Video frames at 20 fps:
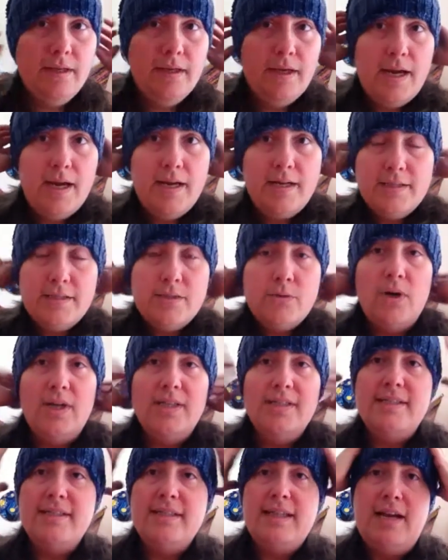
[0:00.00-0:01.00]
And it's quite
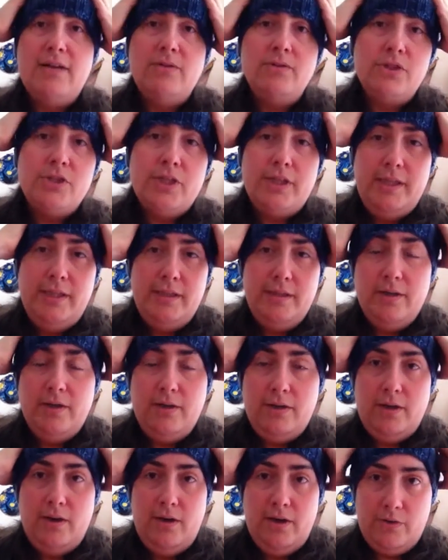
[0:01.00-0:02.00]
slouchy.
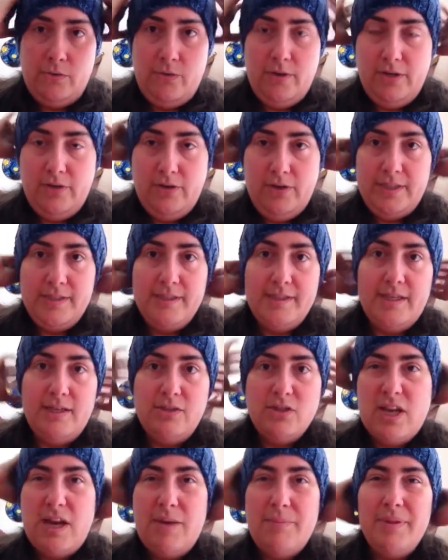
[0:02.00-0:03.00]
I quite like a slouch
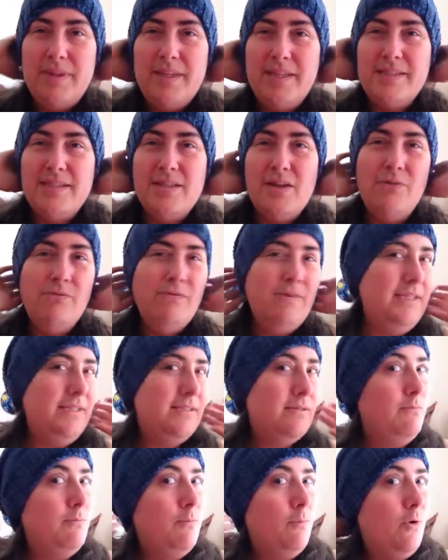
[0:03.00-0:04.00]
hat, but there's no
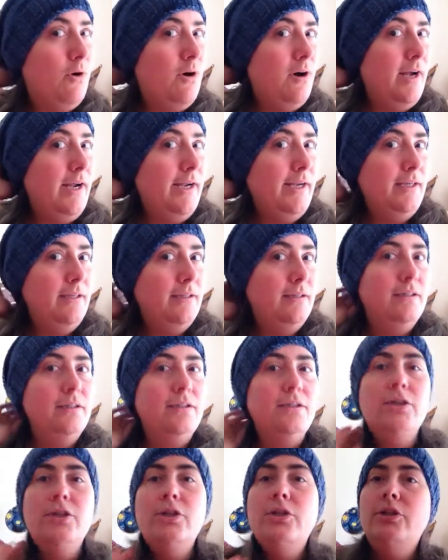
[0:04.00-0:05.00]
reason why
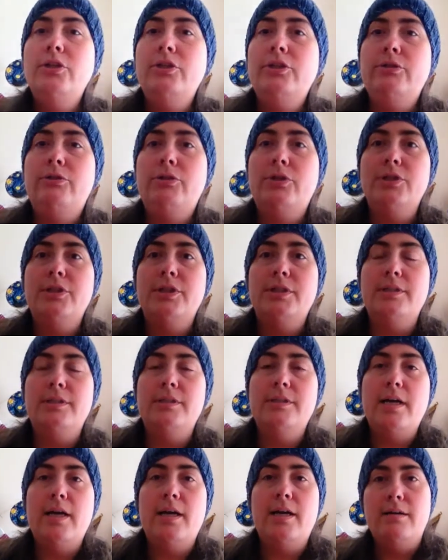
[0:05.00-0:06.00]
you couldn't
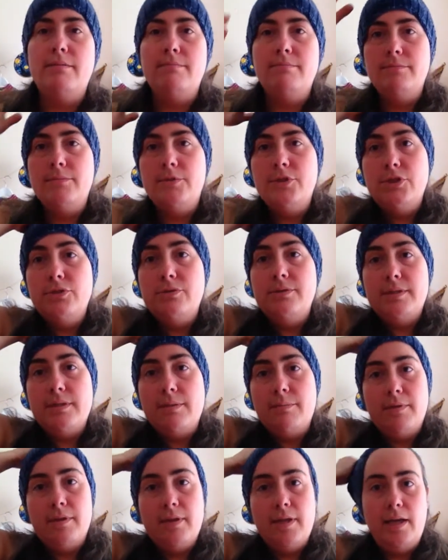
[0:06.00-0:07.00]
do
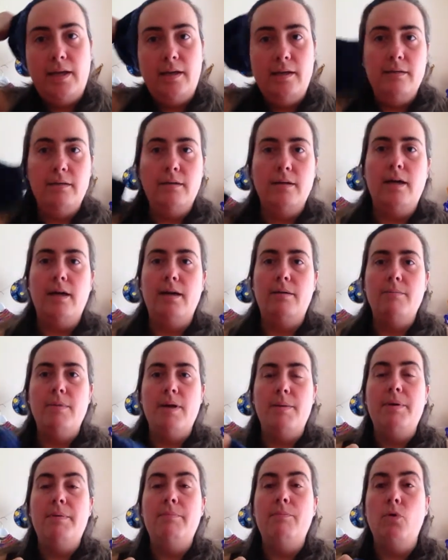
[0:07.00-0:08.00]
something a
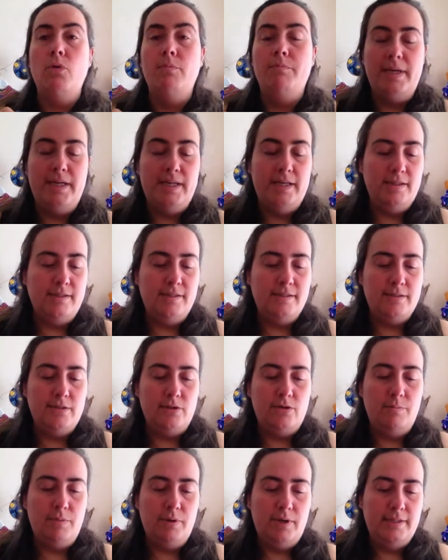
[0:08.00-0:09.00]
bit more beanie style
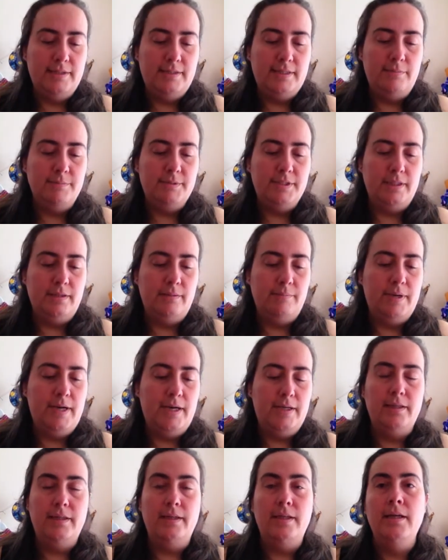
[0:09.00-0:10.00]
by adapting the
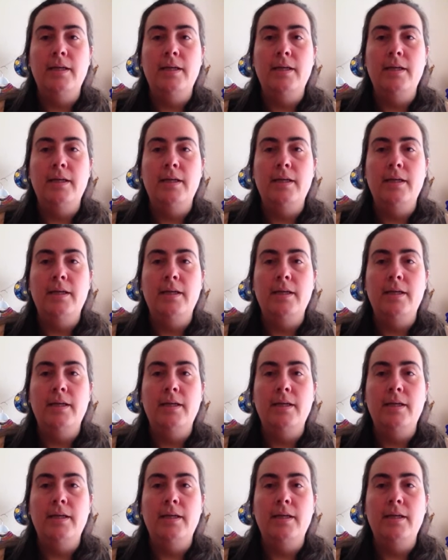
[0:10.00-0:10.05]
pattern.